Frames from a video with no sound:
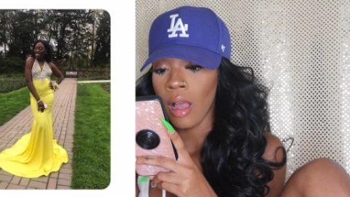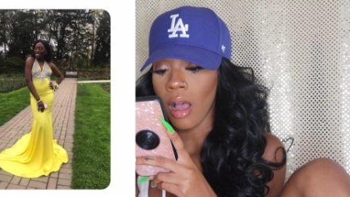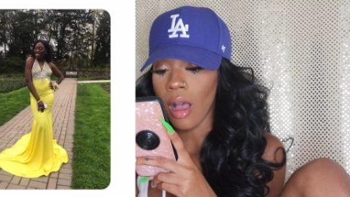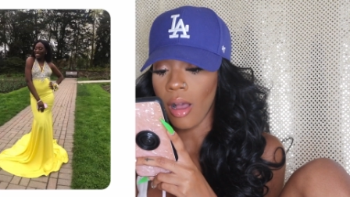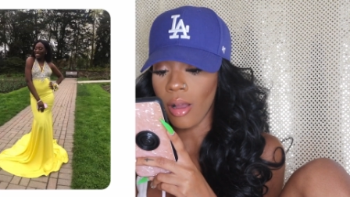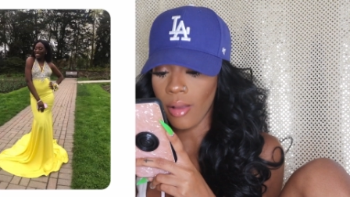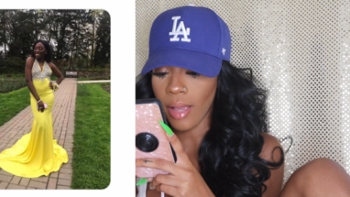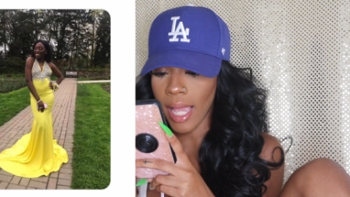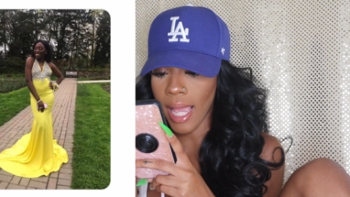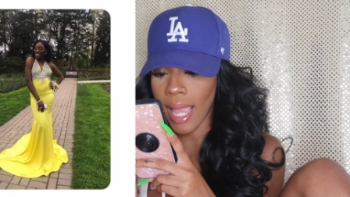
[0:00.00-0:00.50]

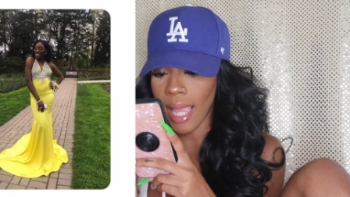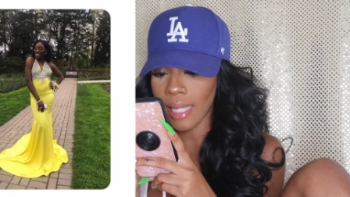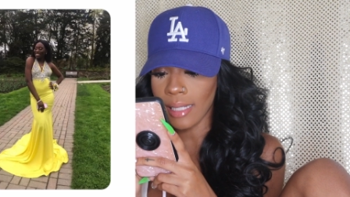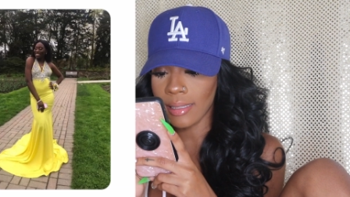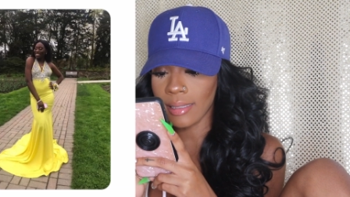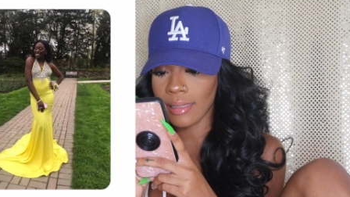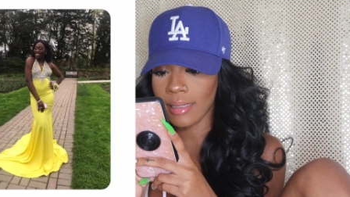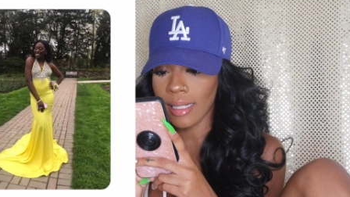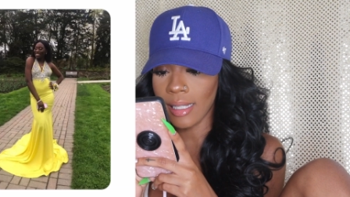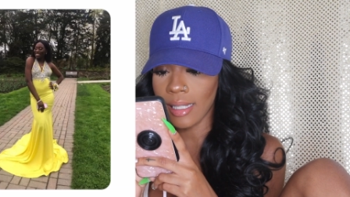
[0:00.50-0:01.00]
Okay,
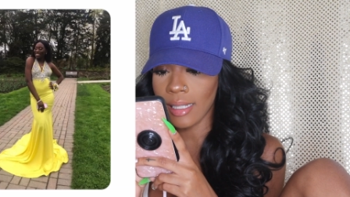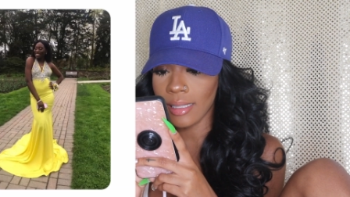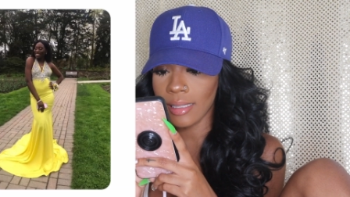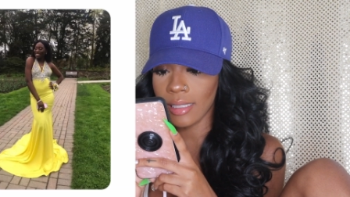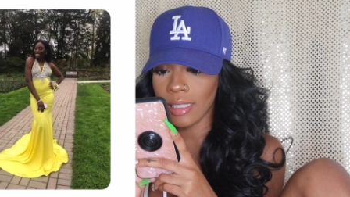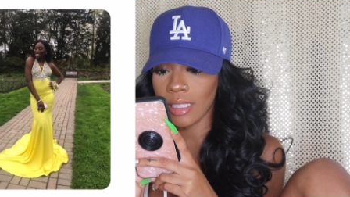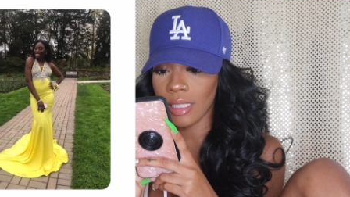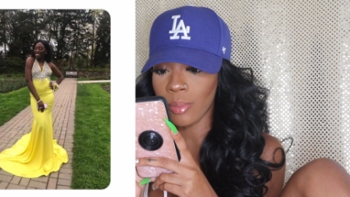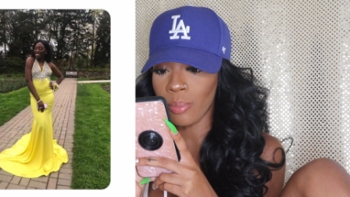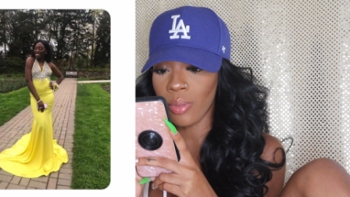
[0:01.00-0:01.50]

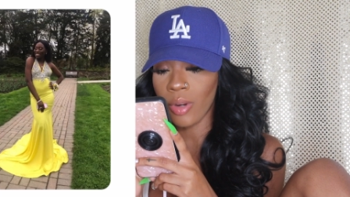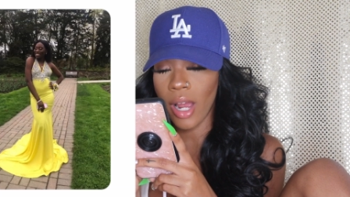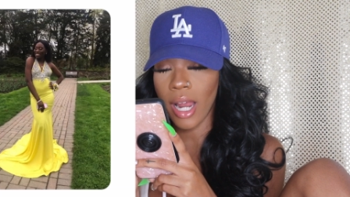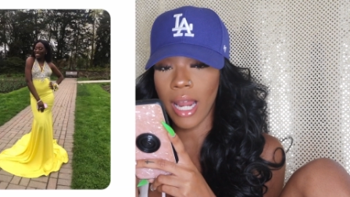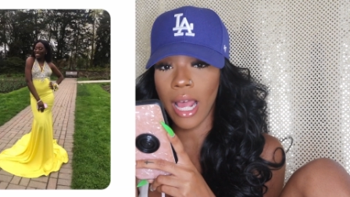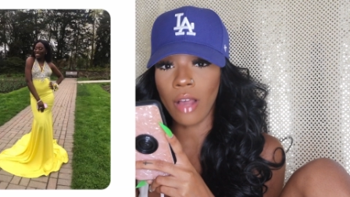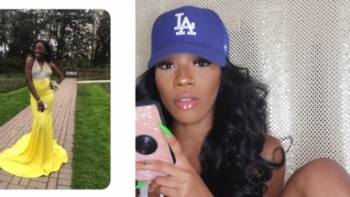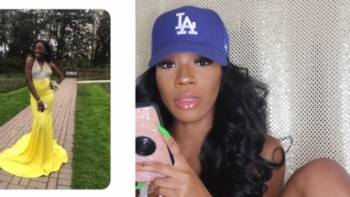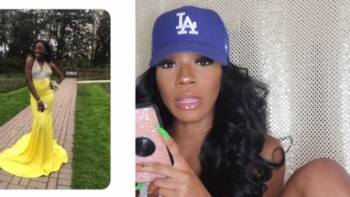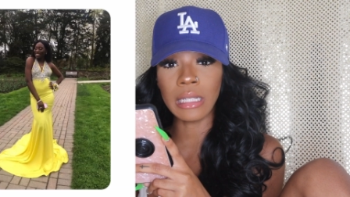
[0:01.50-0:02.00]
sis brought
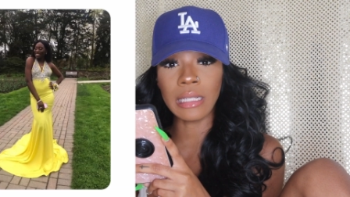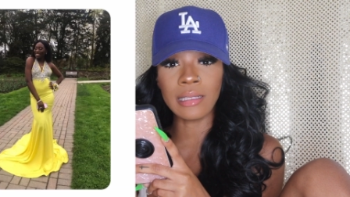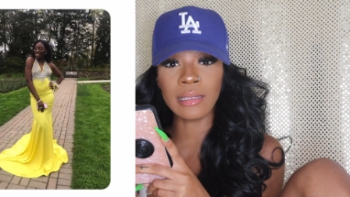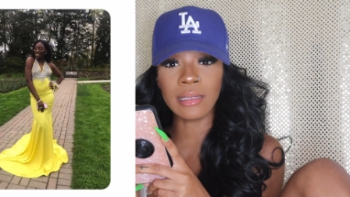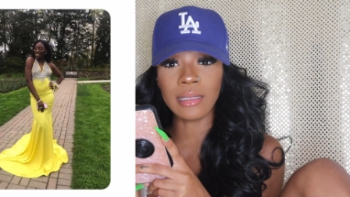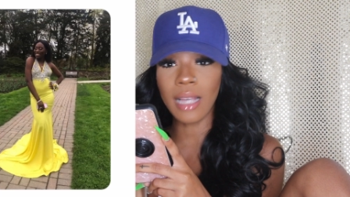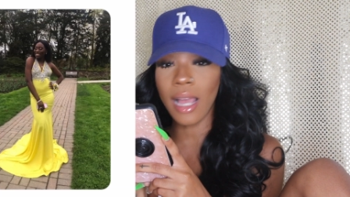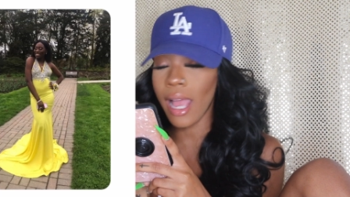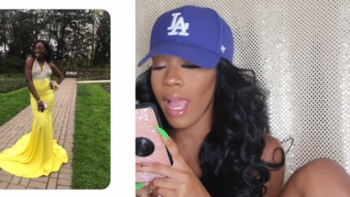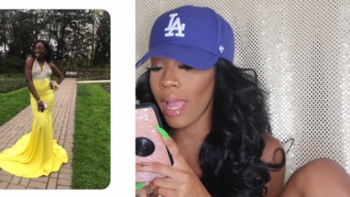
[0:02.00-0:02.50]
out the
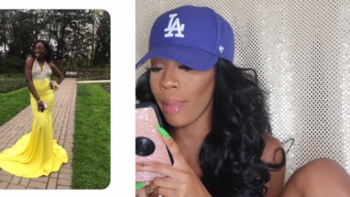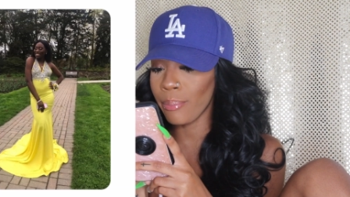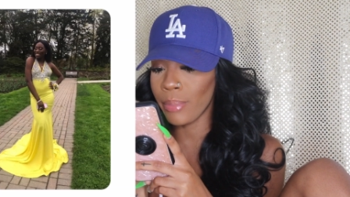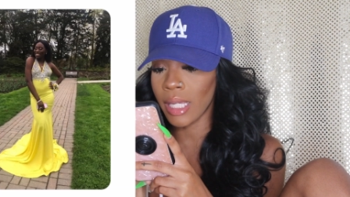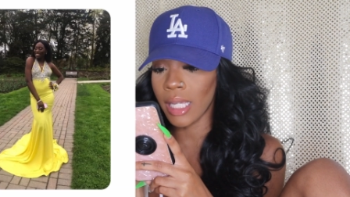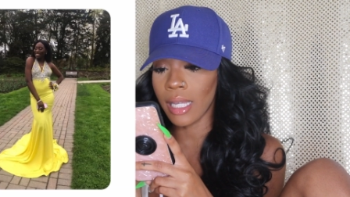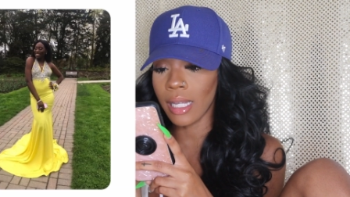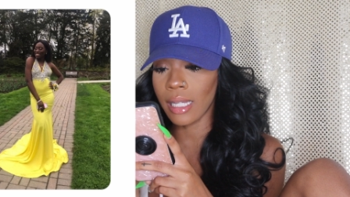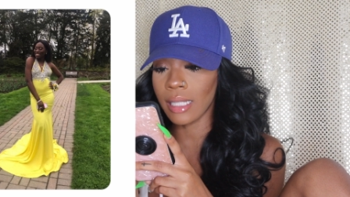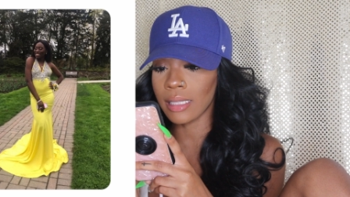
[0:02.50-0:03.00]
sun
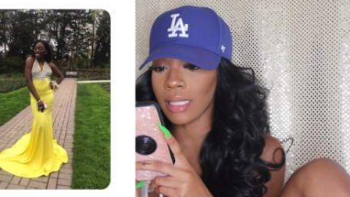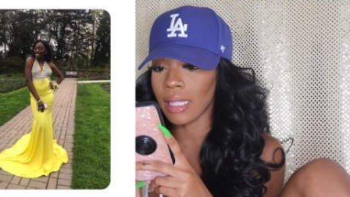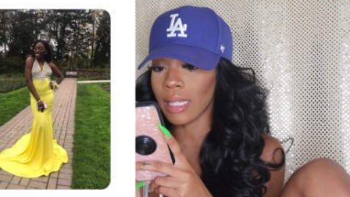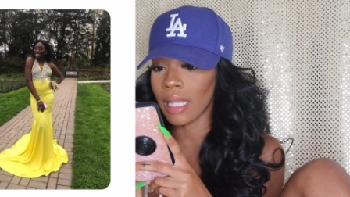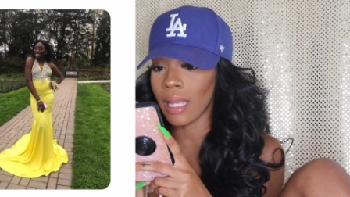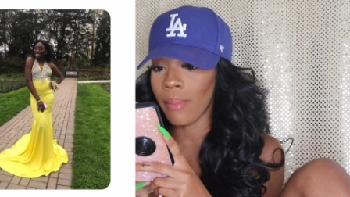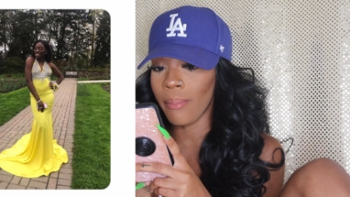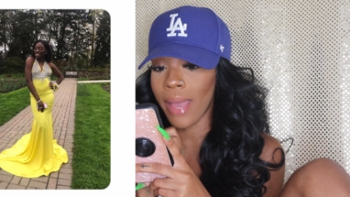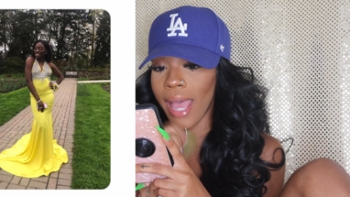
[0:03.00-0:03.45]
because in the